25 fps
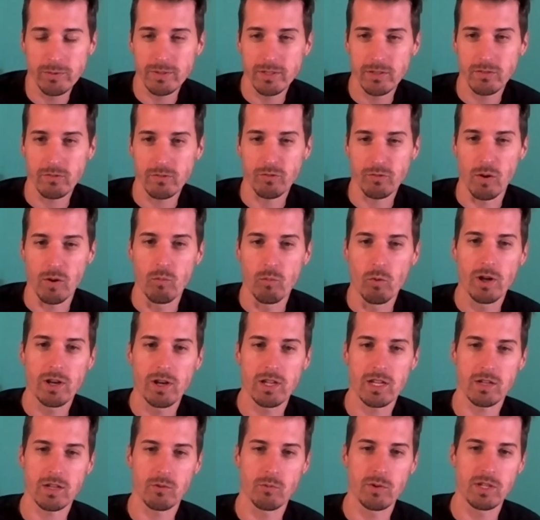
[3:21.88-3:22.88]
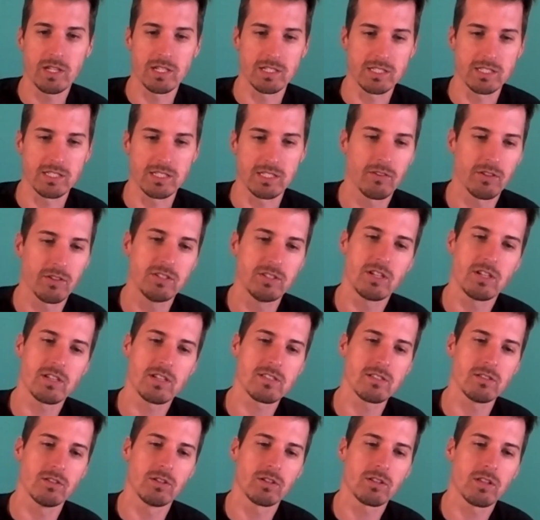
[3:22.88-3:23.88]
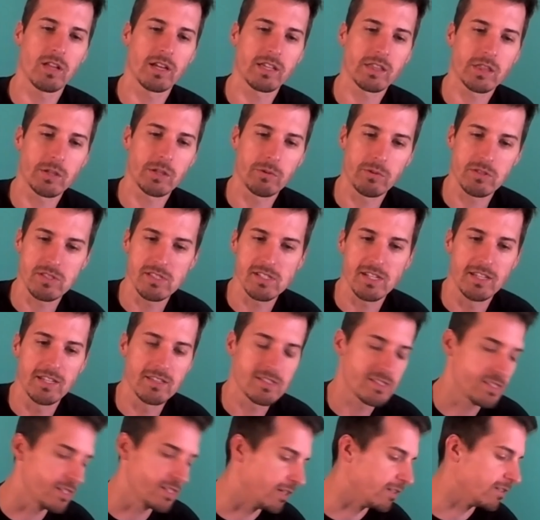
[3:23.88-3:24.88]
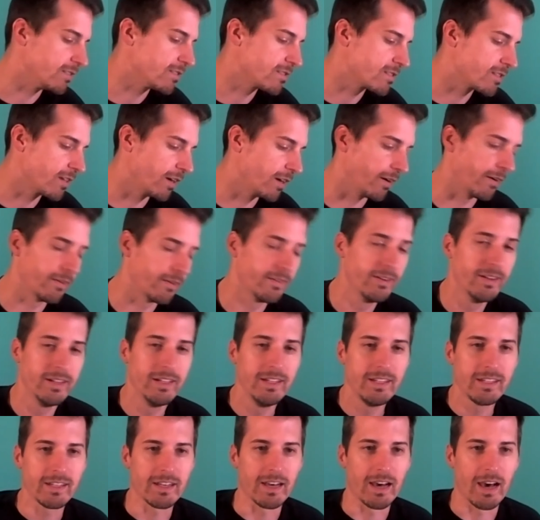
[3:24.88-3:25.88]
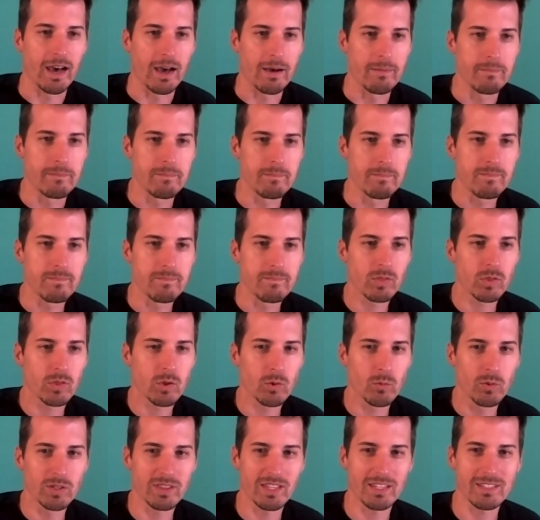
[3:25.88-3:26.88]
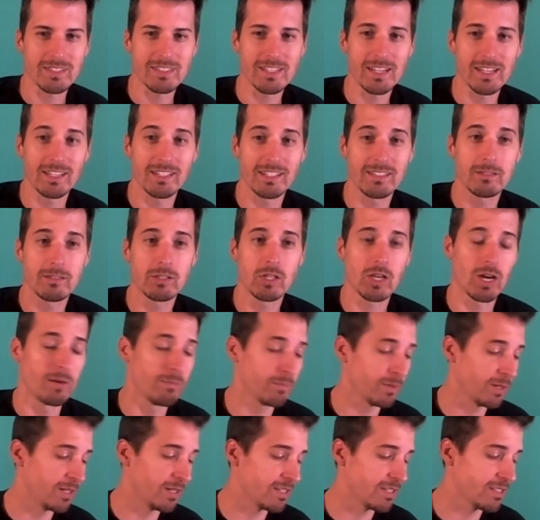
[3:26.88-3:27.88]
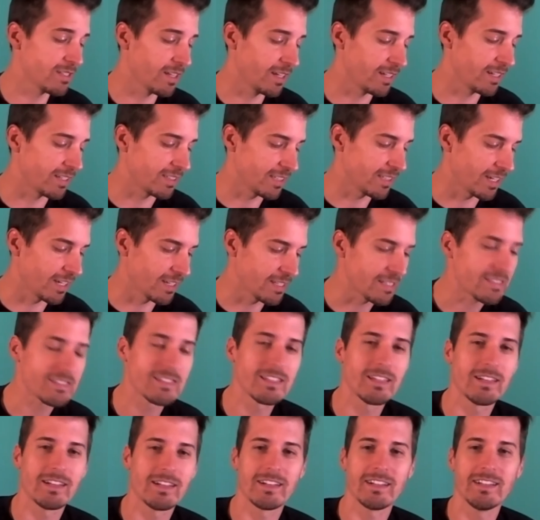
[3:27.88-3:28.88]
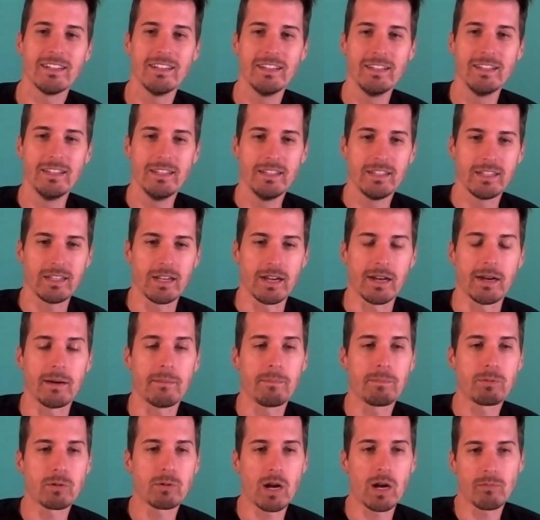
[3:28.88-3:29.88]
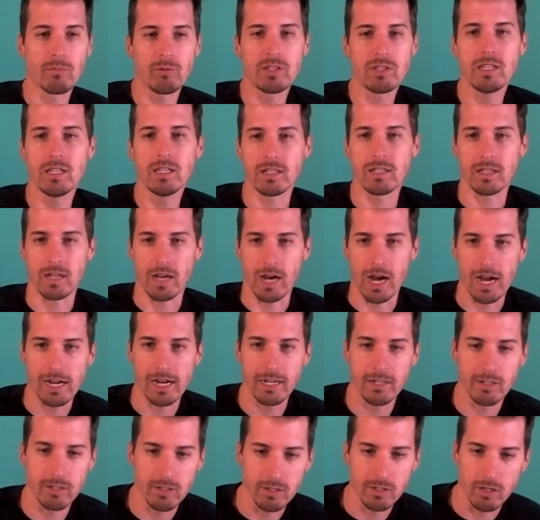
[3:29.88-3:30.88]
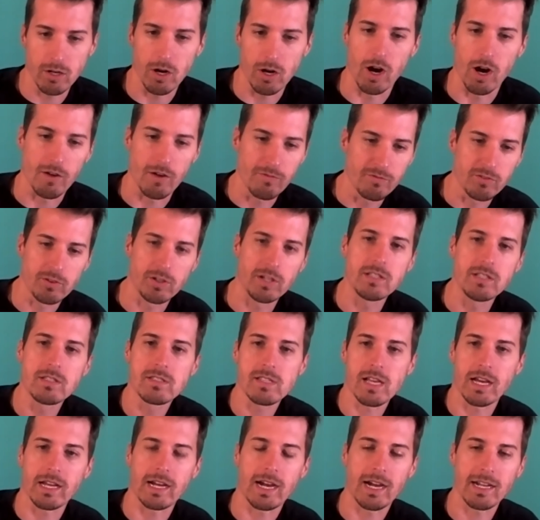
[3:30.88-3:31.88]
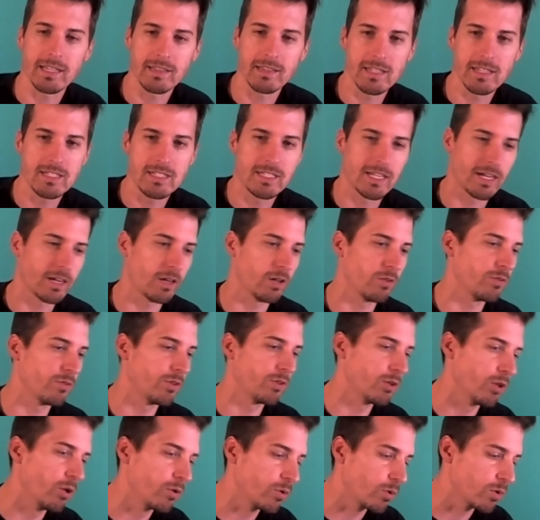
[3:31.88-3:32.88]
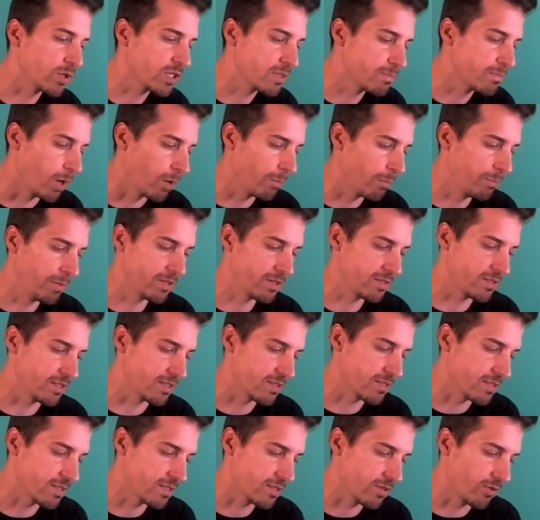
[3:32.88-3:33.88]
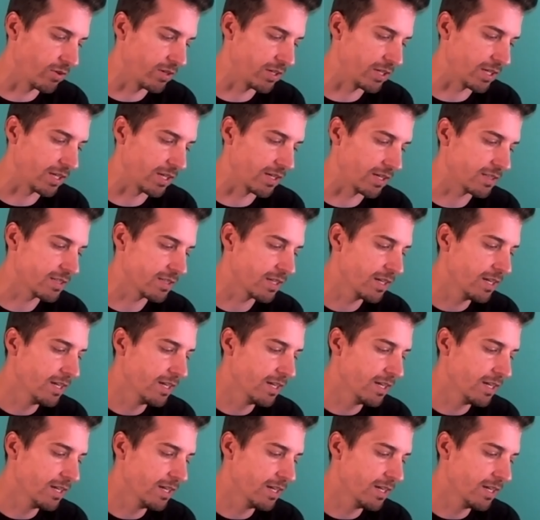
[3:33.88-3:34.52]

from what we can tell, it doesn't look like there was an incident. So with that said, companies like Tesla probably get higher offerings. I highly doubt the local small business is going to get,